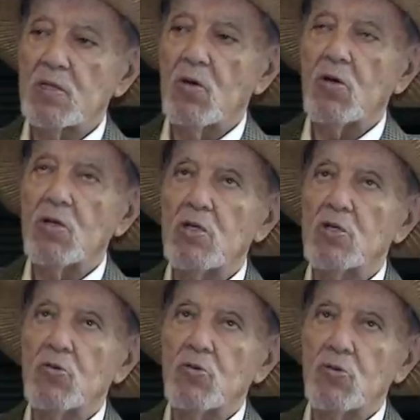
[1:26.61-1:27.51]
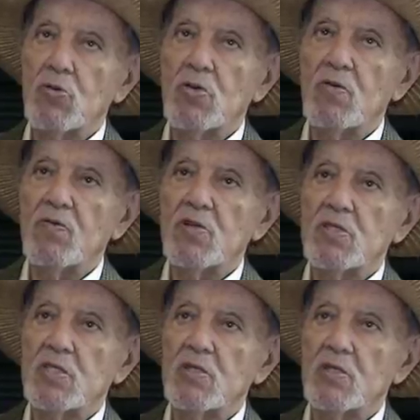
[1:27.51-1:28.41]
going to
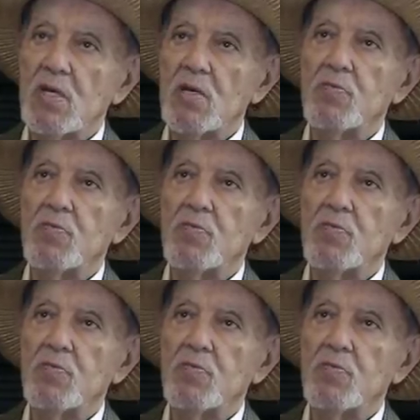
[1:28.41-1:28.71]
university,